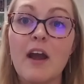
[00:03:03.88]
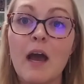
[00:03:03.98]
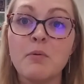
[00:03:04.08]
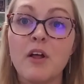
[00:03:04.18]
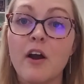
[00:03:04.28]
for
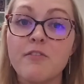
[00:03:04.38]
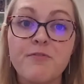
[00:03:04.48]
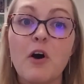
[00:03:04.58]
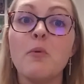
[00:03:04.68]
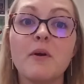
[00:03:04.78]
Abelard,
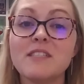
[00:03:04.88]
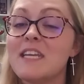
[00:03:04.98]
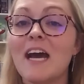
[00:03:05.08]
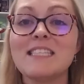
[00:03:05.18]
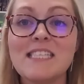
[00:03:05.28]
Fulbert did
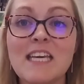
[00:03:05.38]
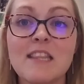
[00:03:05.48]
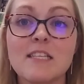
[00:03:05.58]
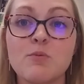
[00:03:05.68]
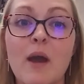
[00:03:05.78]
not see it
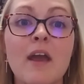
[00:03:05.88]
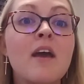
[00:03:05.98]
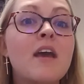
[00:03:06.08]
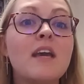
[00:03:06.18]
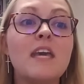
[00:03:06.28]
this way.
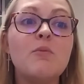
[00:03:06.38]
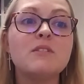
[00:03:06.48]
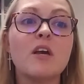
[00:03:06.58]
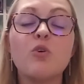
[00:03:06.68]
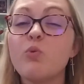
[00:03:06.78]
He
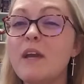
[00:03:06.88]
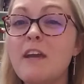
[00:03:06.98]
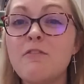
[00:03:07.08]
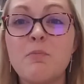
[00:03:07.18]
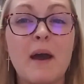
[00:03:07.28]
was
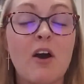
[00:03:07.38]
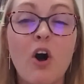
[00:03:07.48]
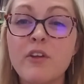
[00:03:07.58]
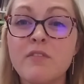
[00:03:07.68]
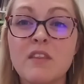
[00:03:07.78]
aggrieved by
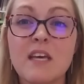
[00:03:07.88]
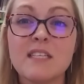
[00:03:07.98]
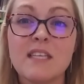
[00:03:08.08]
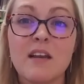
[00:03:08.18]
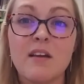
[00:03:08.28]
all of the
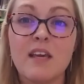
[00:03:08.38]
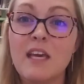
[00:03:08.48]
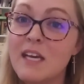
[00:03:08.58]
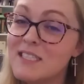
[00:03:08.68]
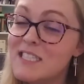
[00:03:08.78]
things that
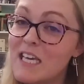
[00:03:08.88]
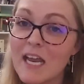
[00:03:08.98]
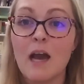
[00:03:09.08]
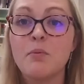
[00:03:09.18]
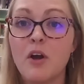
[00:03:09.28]
he had seen
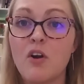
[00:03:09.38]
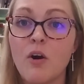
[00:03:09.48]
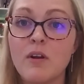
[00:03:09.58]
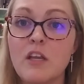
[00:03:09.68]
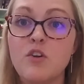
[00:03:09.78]
Abelard
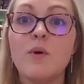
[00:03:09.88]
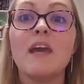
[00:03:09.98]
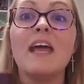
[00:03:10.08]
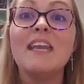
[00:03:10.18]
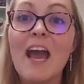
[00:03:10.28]
already
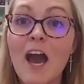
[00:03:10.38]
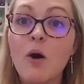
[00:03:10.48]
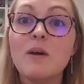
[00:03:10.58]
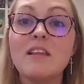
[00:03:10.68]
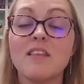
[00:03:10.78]
doing, and
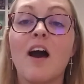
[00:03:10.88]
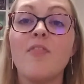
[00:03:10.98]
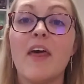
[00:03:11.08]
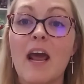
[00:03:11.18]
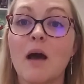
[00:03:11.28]
now he
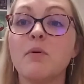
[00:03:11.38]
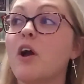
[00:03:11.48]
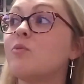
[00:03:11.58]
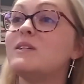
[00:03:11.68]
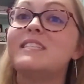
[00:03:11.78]
thought that
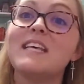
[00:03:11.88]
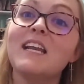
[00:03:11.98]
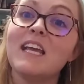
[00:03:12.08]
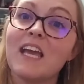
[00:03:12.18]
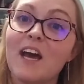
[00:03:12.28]
Abelard was
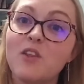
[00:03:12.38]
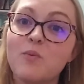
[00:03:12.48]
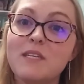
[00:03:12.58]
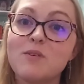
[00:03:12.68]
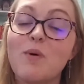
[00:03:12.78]
sending
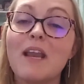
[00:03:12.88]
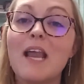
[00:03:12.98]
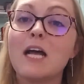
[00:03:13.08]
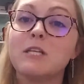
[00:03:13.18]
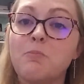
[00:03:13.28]
Heloise away
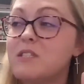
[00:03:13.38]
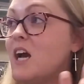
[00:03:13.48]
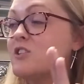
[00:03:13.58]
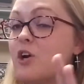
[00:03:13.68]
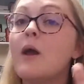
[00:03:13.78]
not to
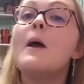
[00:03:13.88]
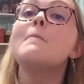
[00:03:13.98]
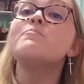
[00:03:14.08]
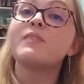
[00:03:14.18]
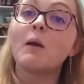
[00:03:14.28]
protect her,
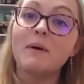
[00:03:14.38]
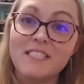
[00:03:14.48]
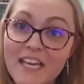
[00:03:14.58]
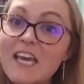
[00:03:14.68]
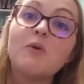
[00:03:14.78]
but
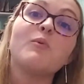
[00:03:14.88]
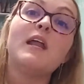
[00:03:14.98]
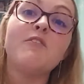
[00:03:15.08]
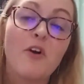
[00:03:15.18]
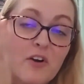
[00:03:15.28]
to get
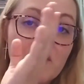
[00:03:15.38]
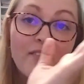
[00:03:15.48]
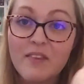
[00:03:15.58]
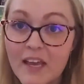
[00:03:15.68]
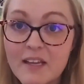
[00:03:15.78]
rid of her, to
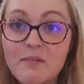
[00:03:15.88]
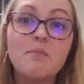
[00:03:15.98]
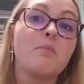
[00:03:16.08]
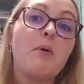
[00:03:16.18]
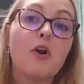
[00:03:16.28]

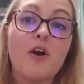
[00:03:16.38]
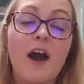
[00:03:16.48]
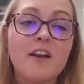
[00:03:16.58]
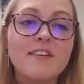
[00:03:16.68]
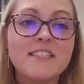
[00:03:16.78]
like put her
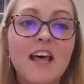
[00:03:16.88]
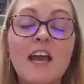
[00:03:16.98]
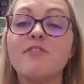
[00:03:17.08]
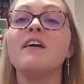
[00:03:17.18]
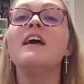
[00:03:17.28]
out of his
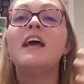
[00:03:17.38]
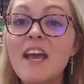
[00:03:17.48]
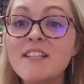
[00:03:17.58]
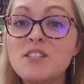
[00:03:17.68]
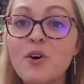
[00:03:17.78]
life.
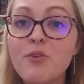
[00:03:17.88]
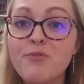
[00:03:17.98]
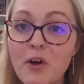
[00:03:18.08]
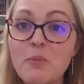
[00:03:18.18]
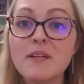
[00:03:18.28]
And so
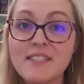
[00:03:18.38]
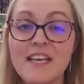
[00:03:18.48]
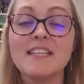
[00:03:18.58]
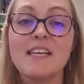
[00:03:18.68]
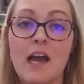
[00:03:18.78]
Fulbert
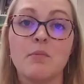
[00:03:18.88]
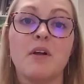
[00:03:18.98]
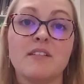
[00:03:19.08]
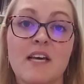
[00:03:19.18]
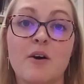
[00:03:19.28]
sent to
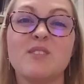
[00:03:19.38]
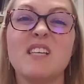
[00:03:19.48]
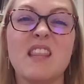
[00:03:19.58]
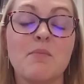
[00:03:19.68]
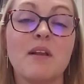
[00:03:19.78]
Abelard's house
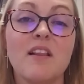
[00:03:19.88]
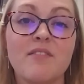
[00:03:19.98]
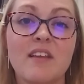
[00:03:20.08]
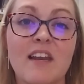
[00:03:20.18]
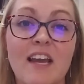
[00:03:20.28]
in the middle of
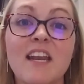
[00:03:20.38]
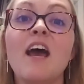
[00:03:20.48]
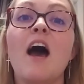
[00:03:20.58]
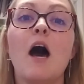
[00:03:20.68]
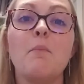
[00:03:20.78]
the night
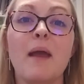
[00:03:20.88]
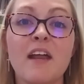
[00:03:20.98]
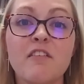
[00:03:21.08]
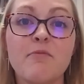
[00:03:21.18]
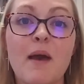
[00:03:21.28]
a
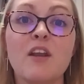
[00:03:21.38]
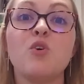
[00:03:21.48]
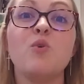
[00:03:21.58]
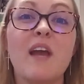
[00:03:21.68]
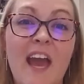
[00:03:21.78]
band of men
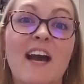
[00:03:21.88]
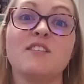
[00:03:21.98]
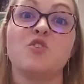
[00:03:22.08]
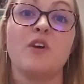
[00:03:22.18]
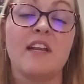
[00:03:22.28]
who
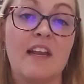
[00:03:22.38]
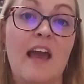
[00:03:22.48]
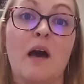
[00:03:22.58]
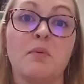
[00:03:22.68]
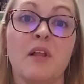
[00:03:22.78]
castrated
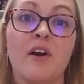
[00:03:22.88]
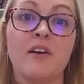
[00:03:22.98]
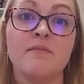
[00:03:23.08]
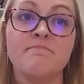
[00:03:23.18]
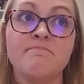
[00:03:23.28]

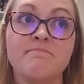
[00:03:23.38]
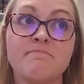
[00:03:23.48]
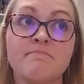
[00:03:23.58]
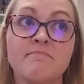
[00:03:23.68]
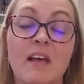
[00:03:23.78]
Abelard.
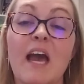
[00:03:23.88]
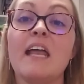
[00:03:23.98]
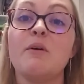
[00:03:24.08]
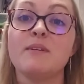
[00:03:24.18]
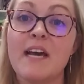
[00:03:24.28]

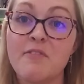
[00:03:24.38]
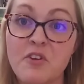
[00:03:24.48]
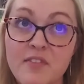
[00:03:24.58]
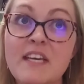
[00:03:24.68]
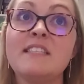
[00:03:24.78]
And it was
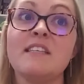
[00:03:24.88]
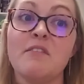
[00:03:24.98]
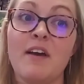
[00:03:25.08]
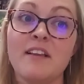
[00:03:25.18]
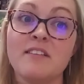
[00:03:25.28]
after this
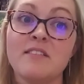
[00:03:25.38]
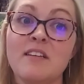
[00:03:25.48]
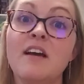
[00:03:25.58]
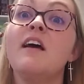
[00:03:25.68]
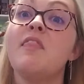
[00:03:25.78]
event
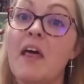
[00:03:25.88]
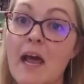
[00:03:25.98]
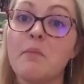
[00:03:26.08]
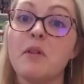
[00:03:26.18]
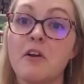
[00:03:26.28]
that
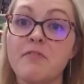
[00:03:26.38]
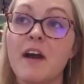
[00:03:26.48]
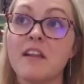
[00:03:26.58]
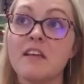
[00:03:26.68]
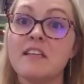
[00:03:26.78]
Abelard
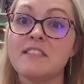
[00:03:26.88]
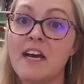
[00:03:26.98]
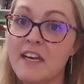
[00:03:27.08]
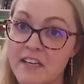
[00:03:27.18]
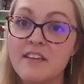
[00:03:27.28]
finally
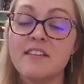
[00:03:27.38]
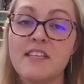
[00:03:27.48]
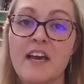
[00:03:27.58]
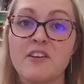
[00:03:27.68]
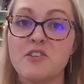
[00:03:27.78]
decided
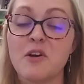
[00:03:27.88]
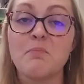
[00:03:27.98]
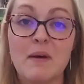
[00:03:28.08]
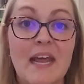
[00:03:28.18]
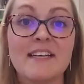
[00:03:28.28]
to enter
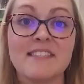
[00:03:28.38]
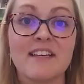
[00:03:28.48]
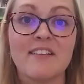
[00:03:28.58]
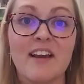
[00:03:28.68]
monastic